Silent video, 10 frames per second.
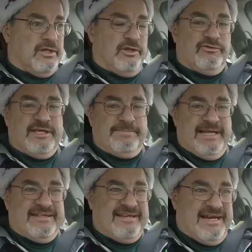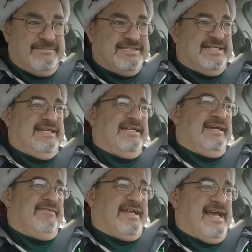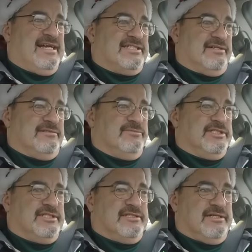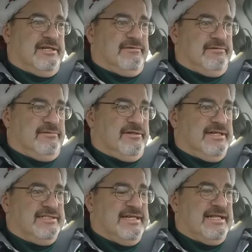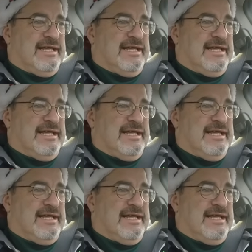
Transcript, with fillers: No tip that time. He said he didn't have any cash on him, which I realized that.